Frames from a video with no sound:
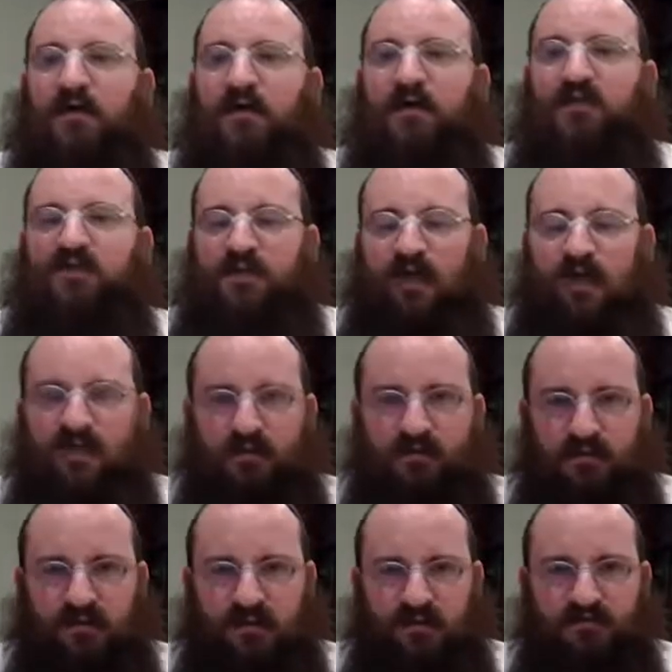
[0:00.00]
A
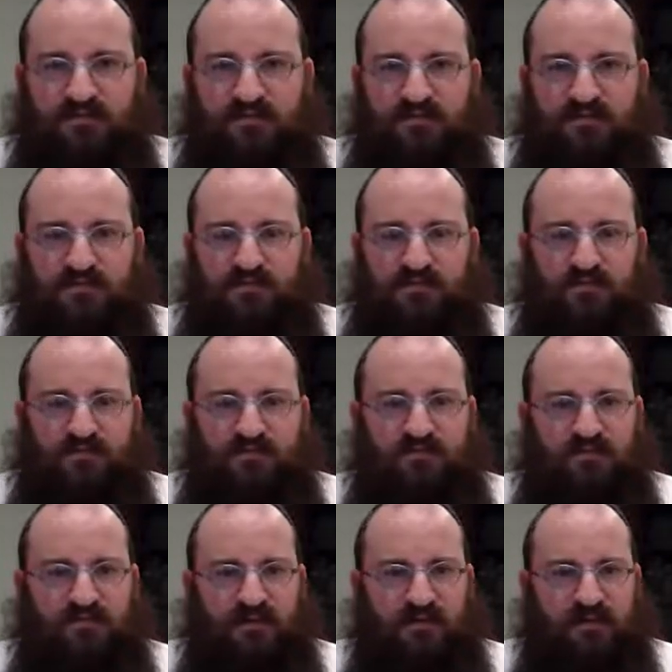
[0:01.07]
child loves to do
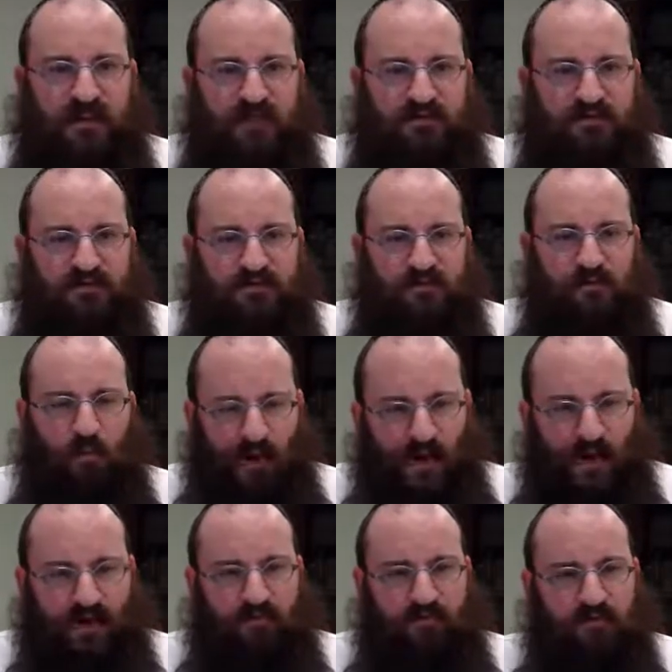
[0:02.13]
for their parents.
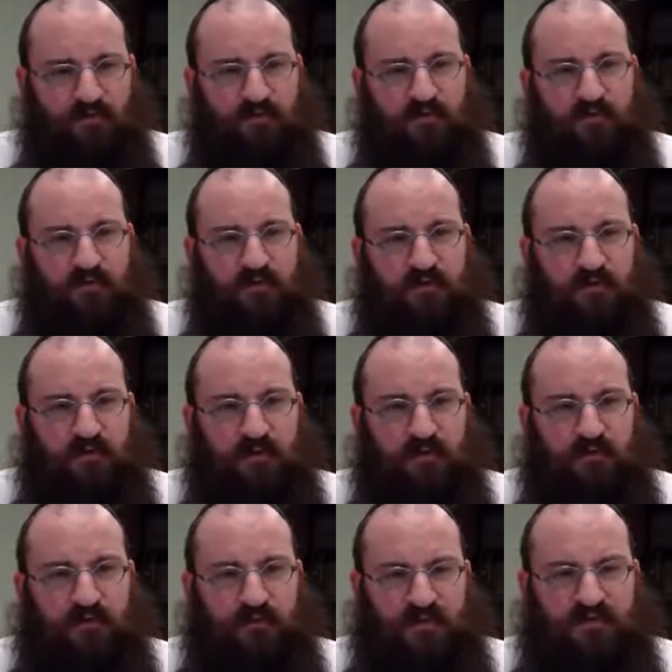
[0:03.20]
Why?
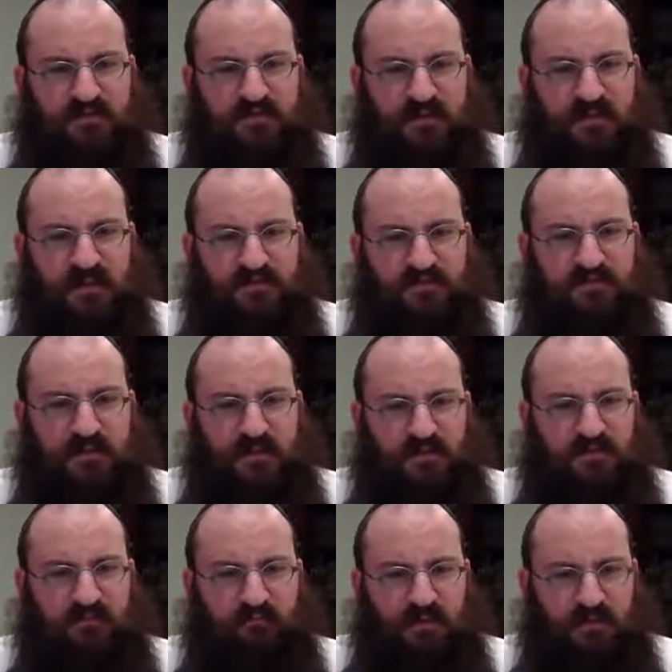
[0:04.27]
Because the parents pay
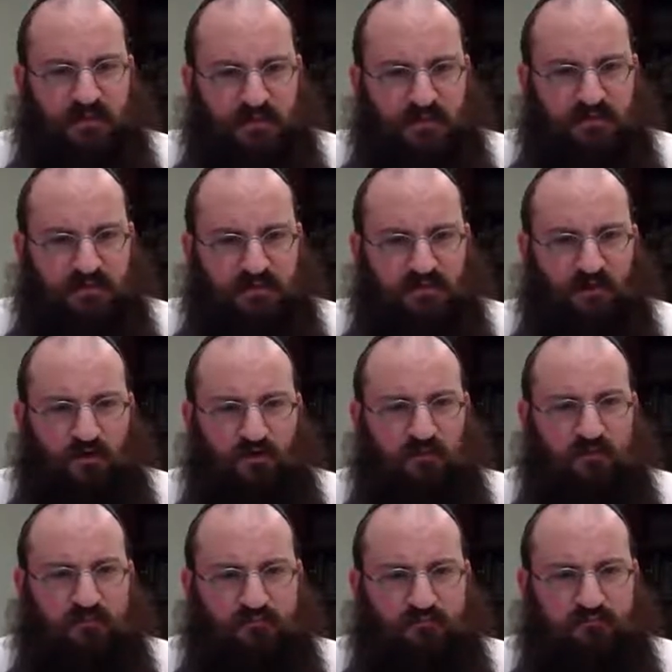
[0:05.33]
them money?
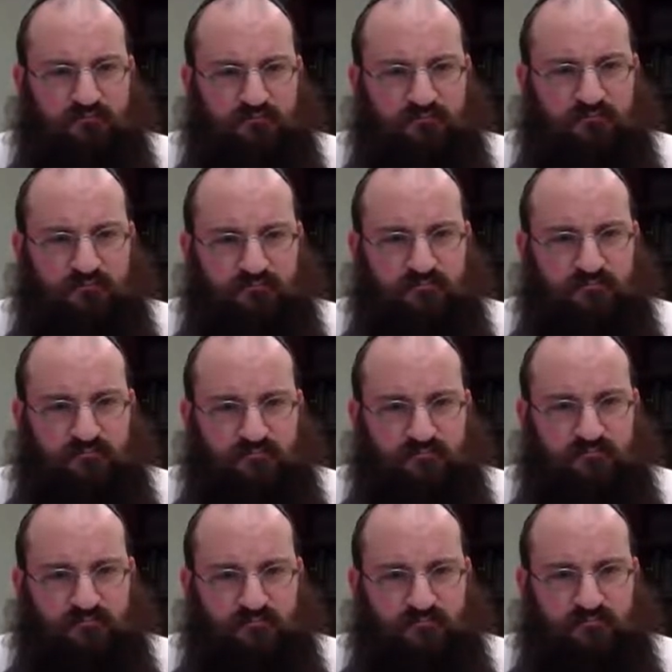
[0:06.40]
No.
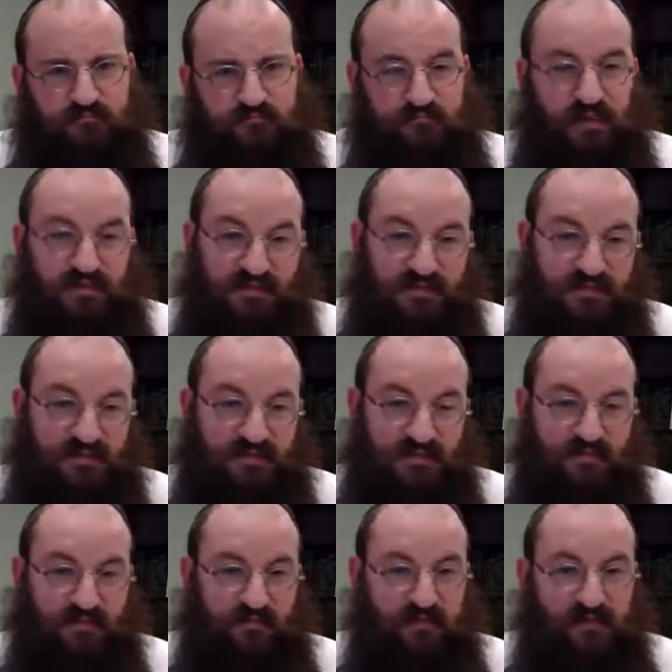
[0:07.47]
Maybe these
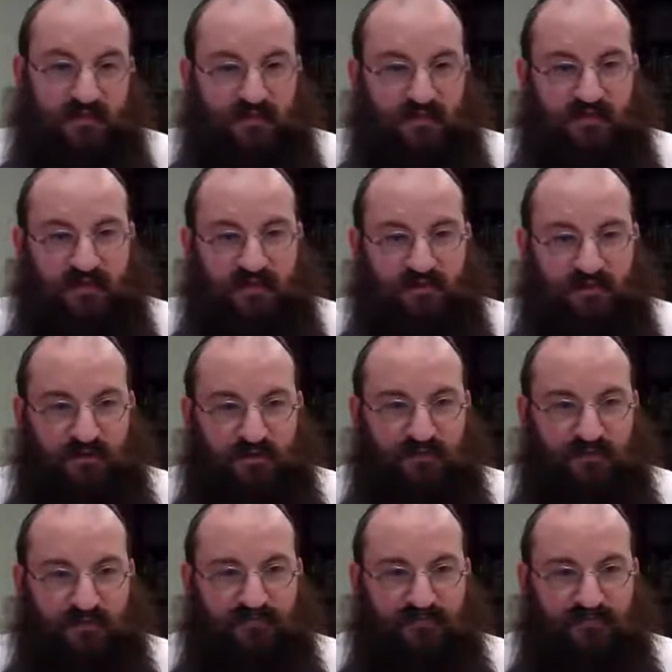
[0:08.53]
days, but in the old days, no.